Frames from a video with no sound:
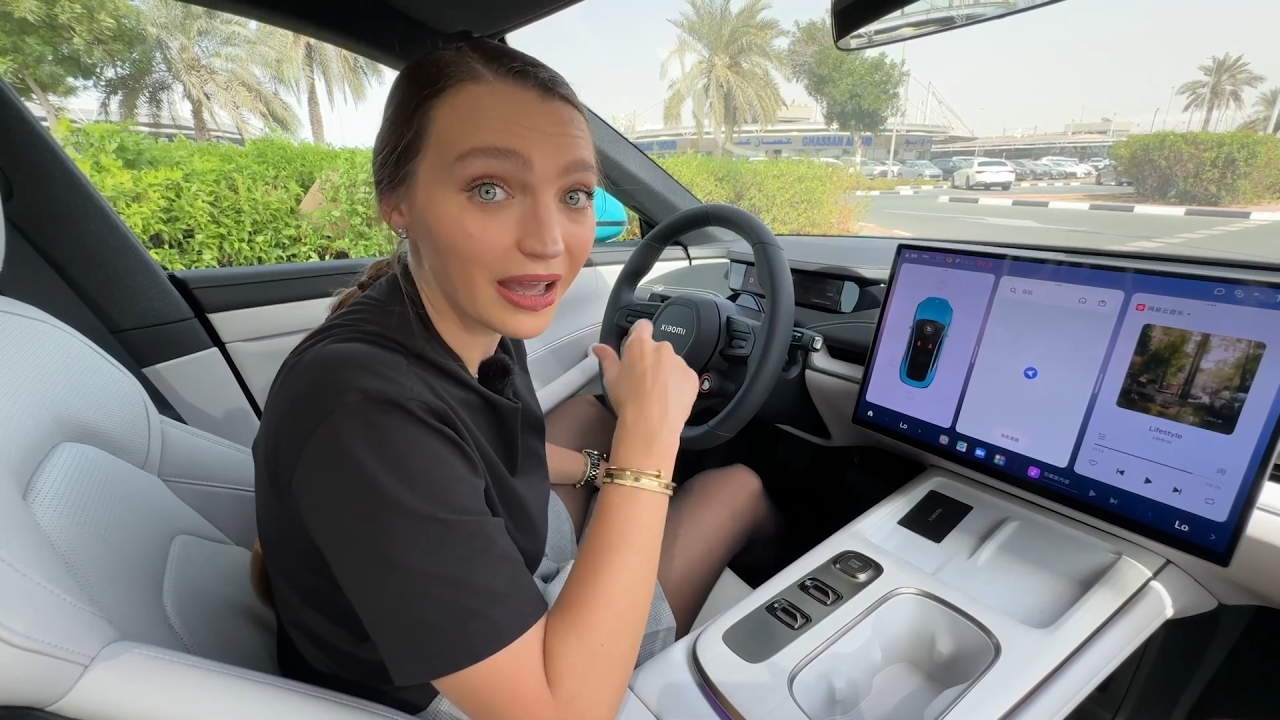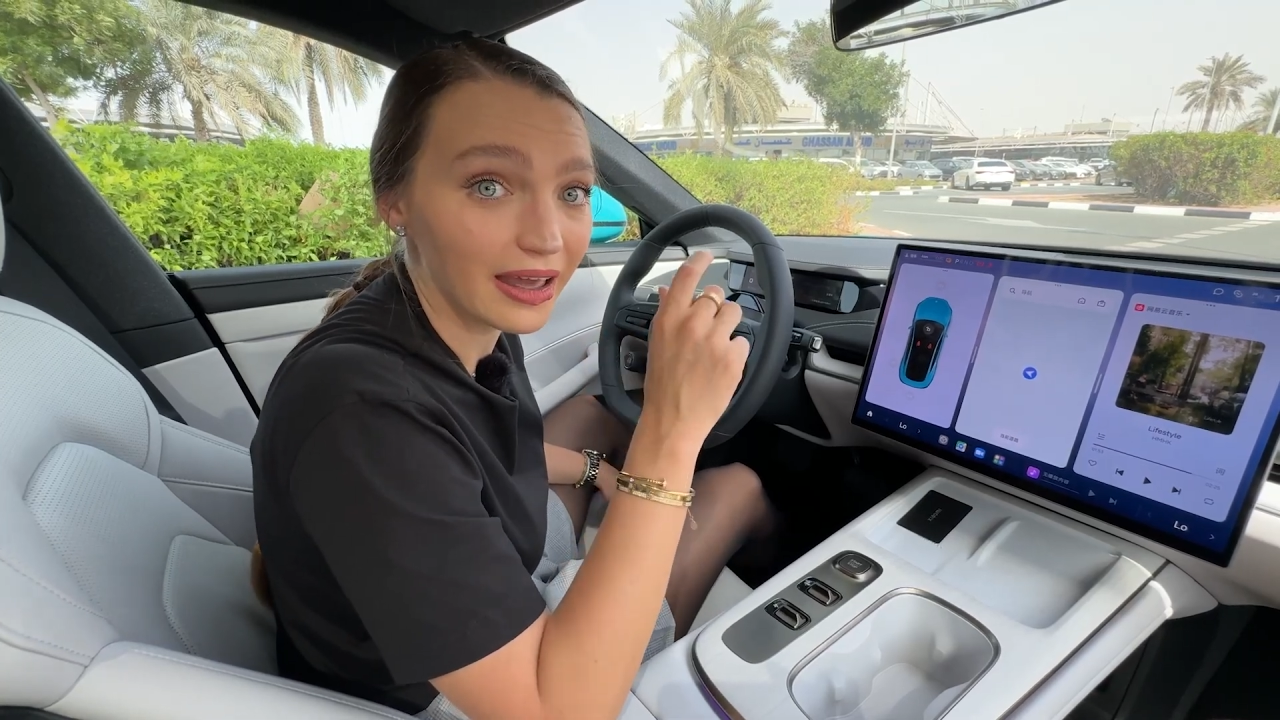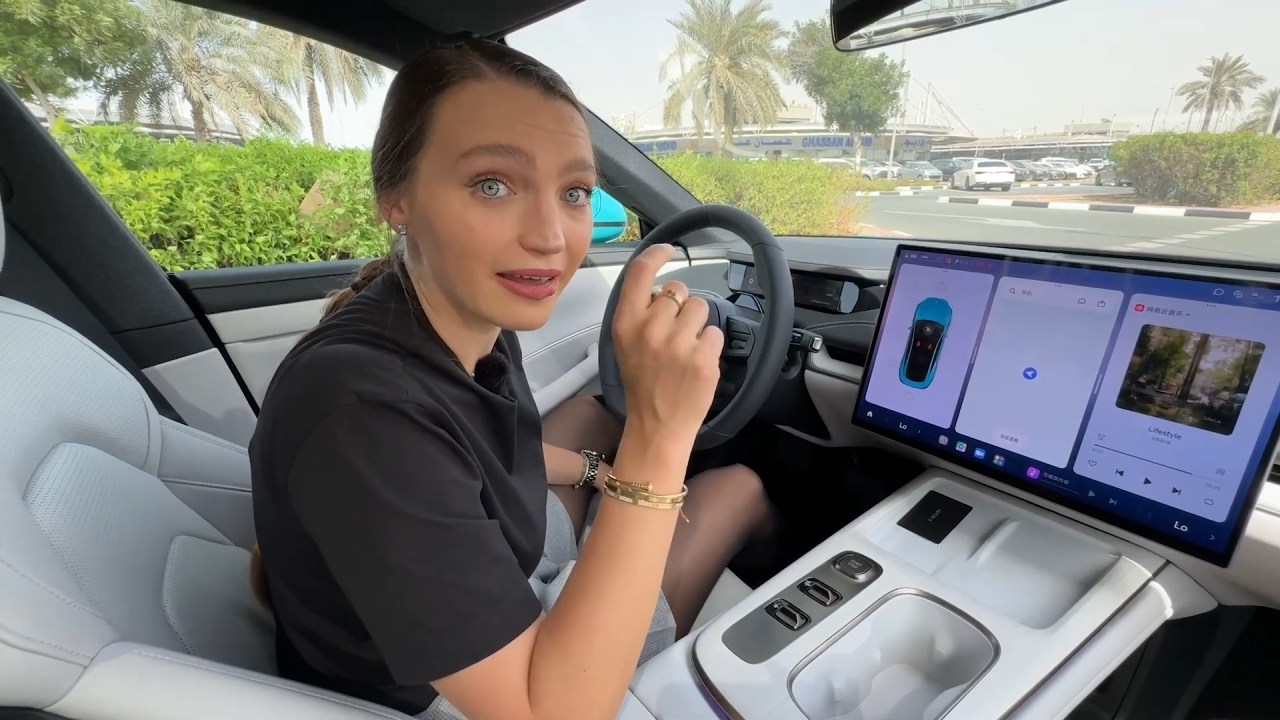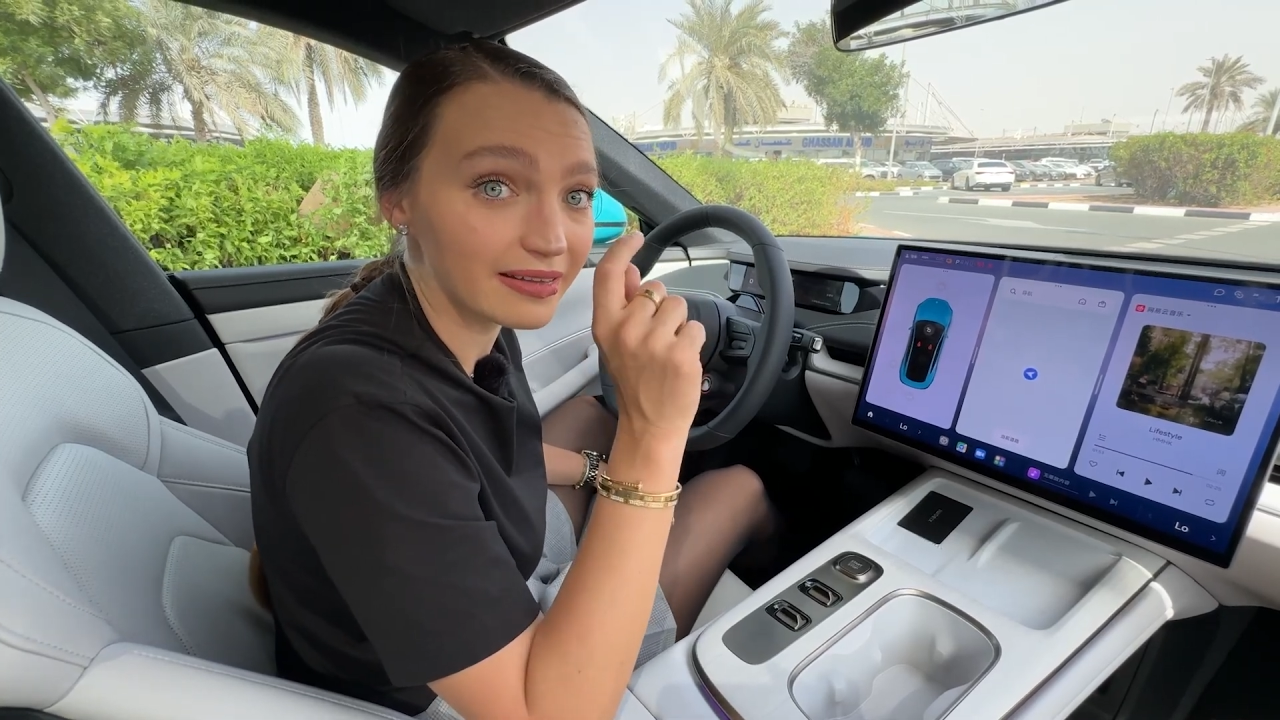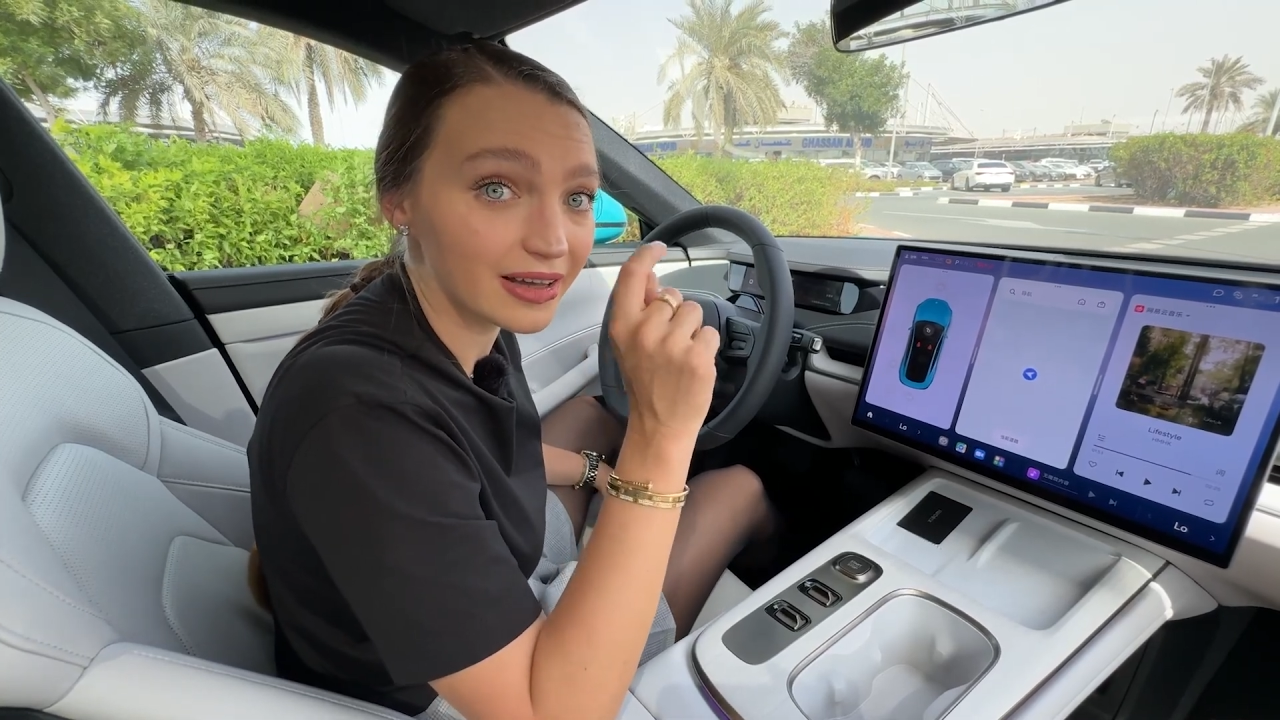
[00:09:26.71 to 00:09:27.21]

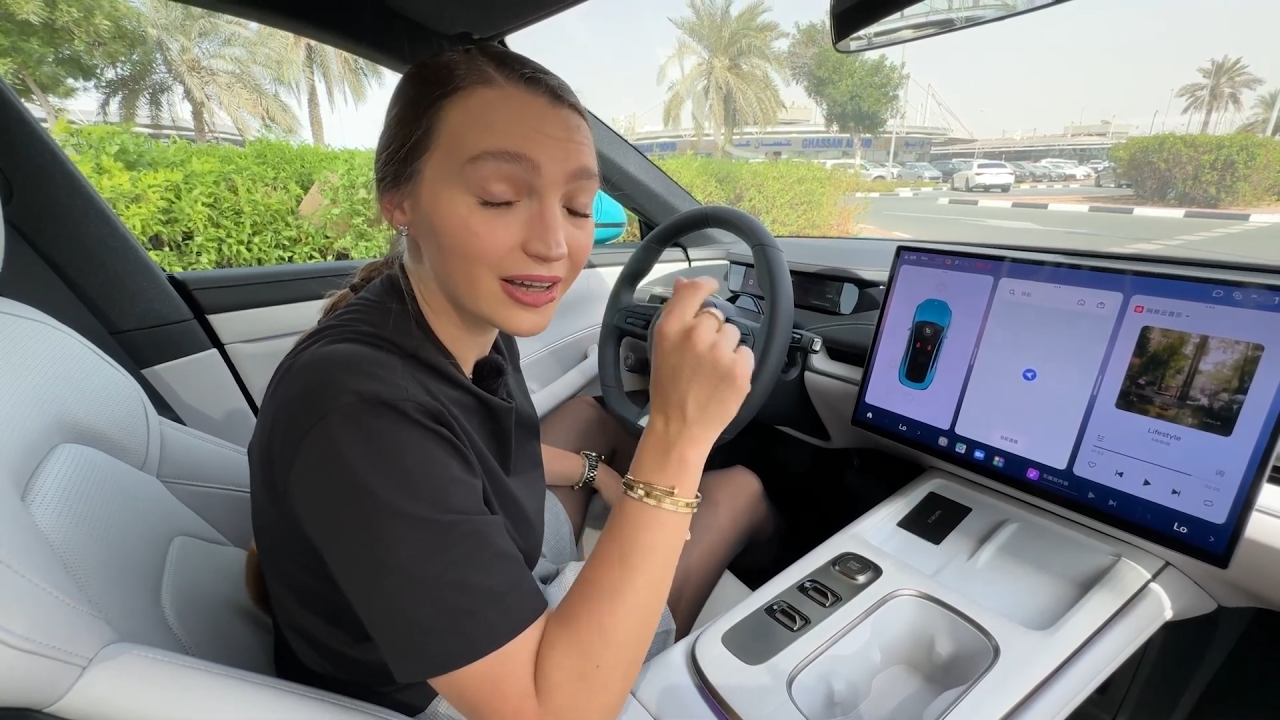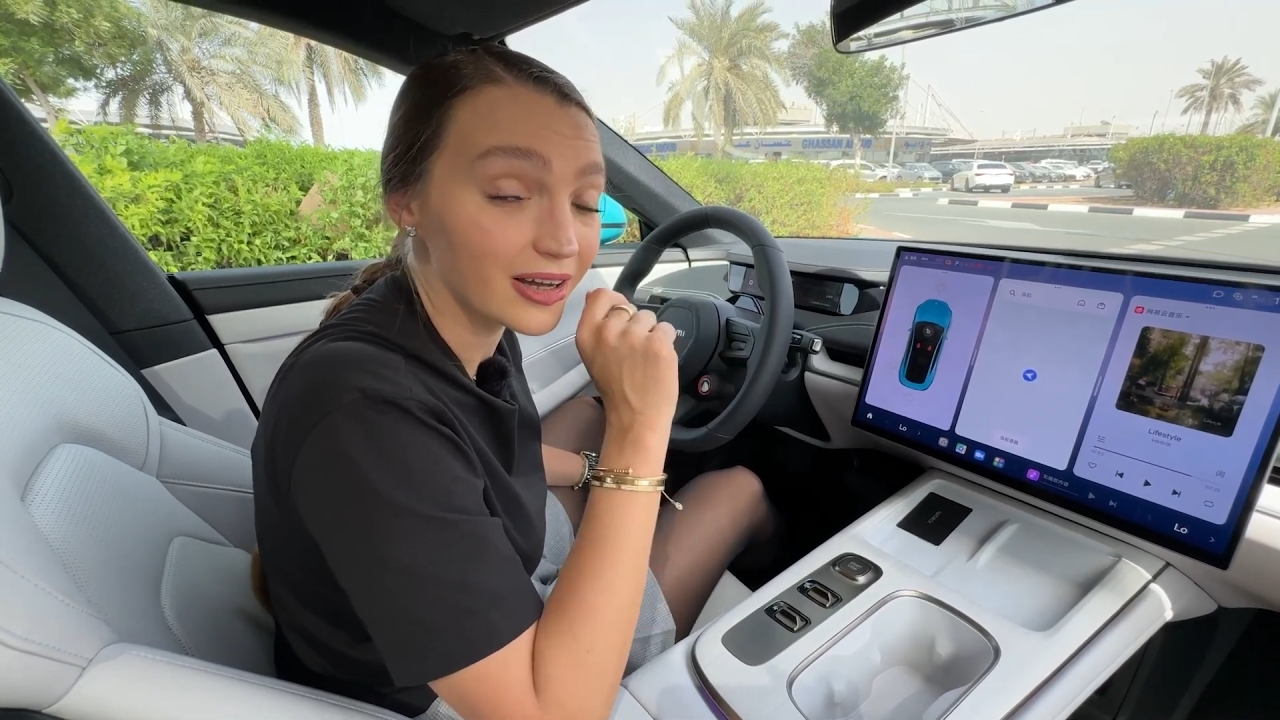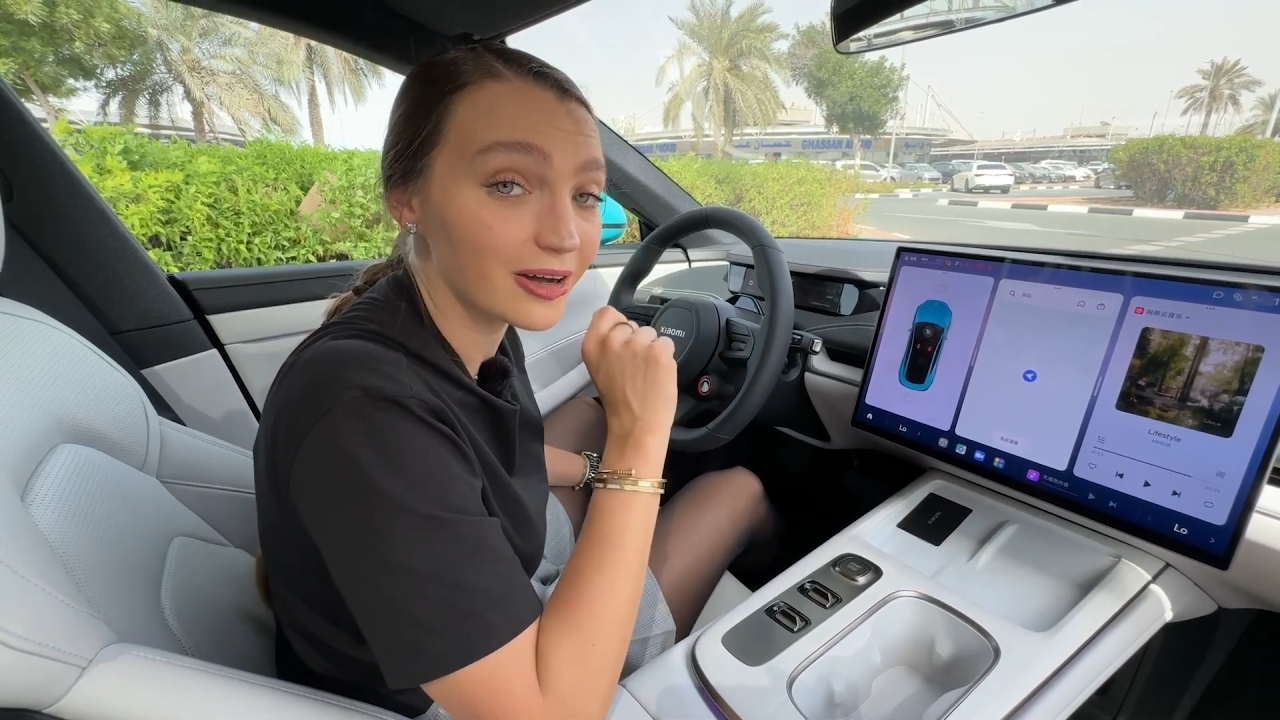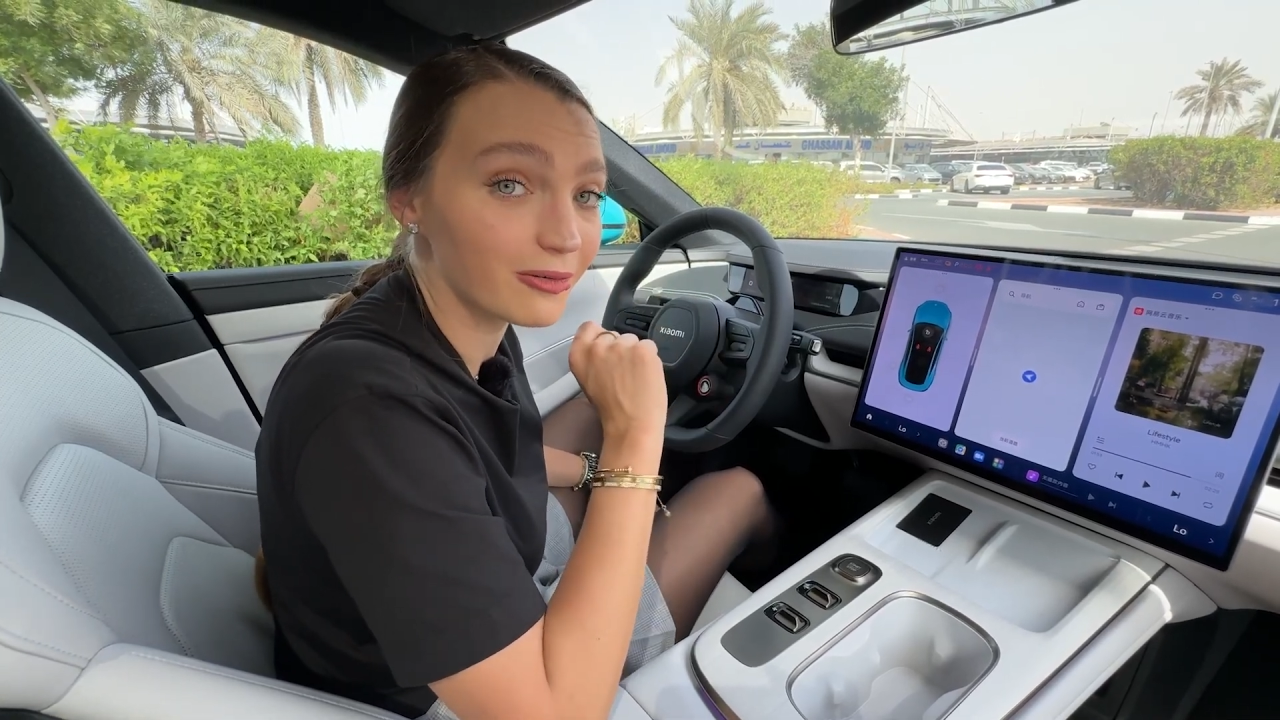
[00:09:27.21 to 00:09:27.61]
And the car